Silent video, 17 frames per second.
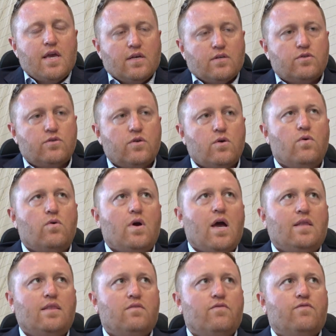Yeah, so
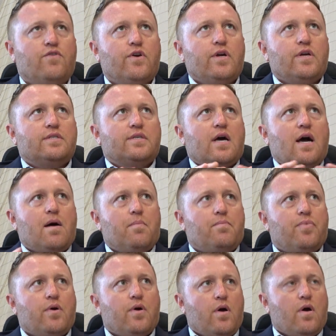at the very
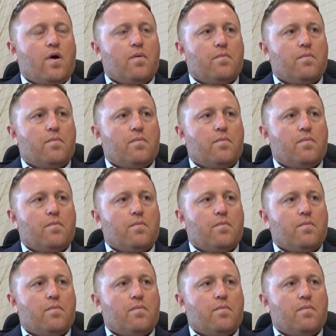top,